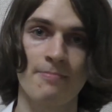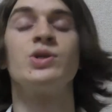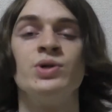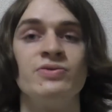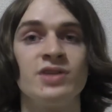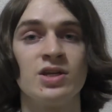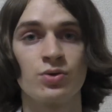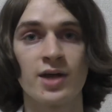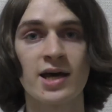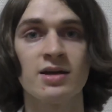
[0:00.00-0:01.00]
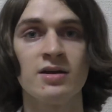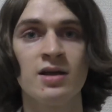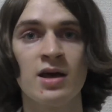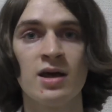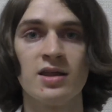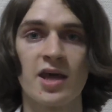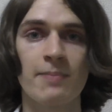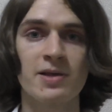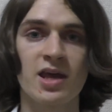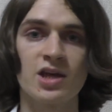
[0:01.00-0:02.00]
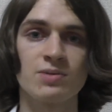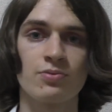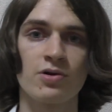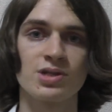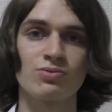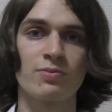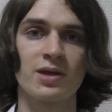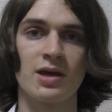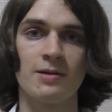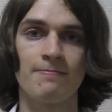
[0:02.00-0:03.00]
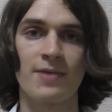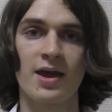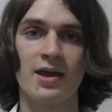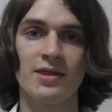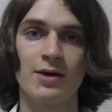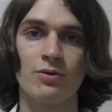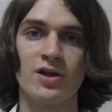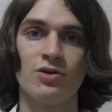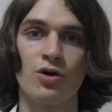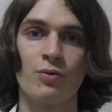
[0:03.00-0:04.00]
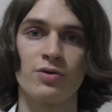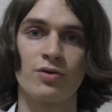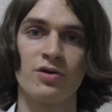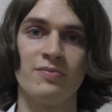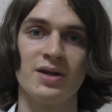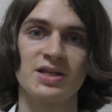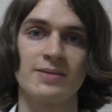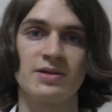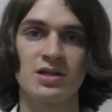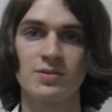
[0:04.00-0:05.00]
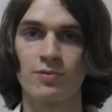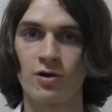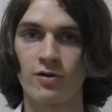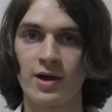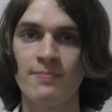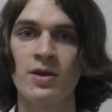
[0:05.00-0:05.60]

So once you've sent all that in, the application process will begin and they will let you know whether or not you've been accepted into the program.